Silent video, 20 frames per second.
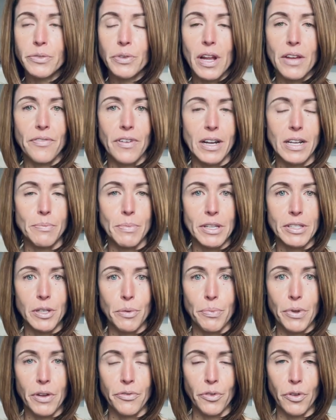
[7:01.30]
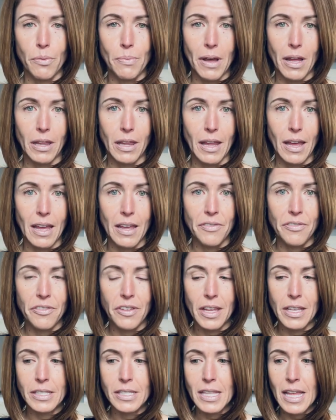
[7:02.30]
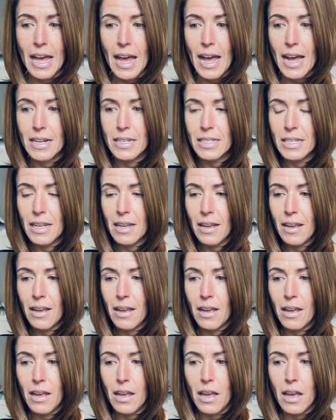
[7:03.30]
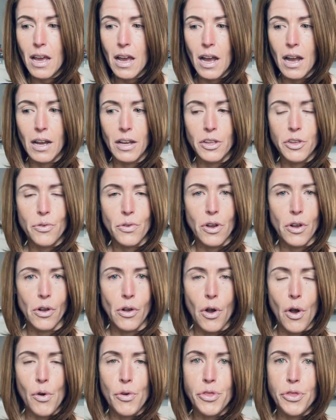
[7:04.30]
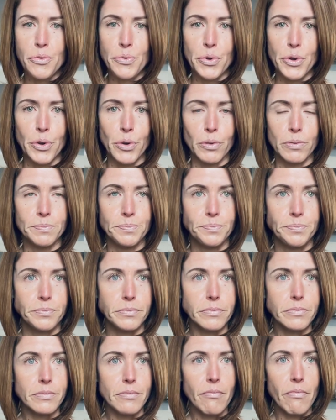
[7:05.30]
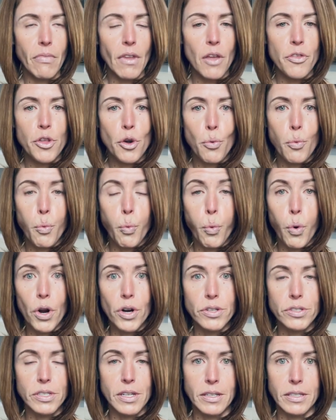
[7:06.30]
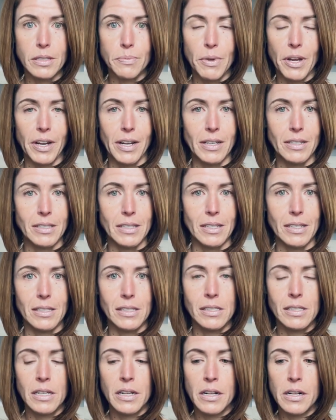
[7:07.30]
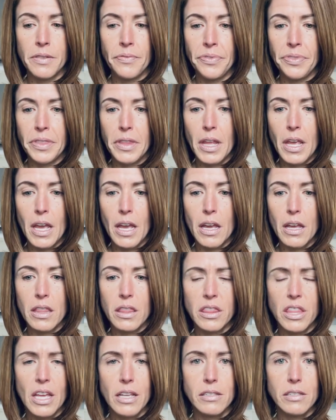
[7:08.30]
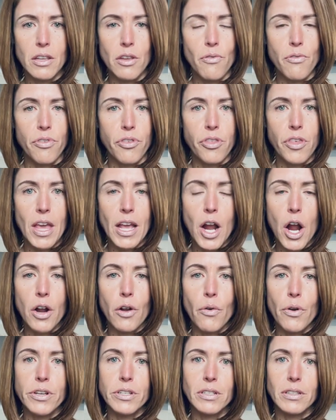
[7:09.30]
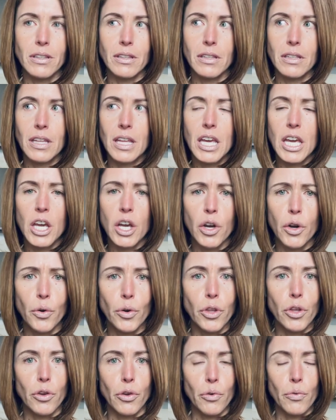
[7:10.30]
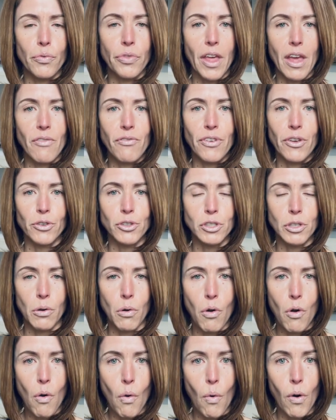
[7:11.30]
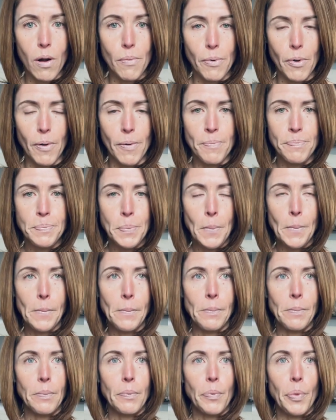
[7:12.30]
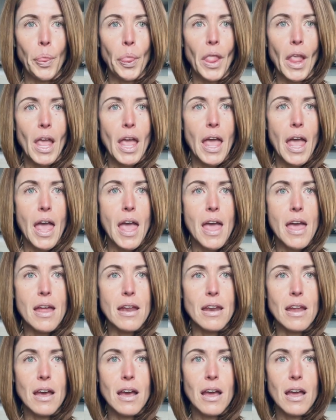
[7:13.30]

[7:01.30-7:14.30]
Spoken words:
what I find to be so beautiful about life, is that you can go through the worst experiences, things that you think are going to kill you. They feel so horrible, and